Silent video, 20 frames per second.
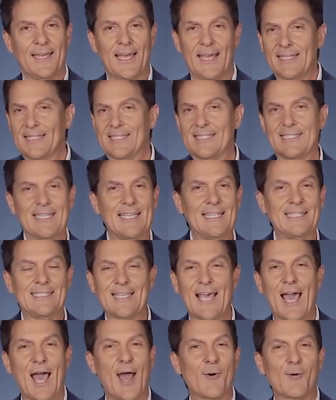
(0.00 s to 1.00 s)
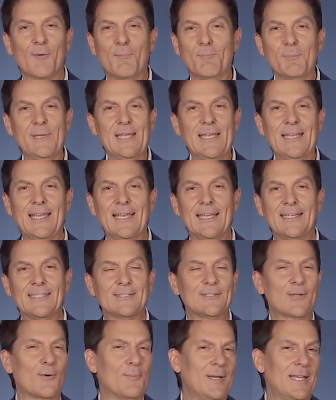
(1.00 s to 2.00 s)
And since our meeting
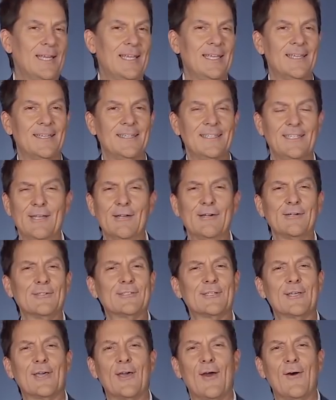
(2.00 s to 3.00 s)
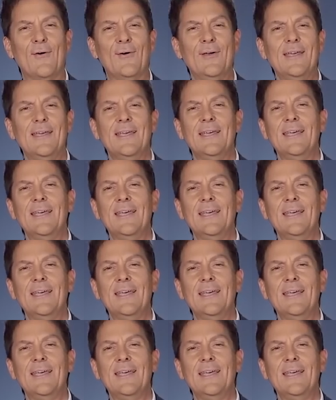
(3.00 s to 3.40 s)
so many years ago,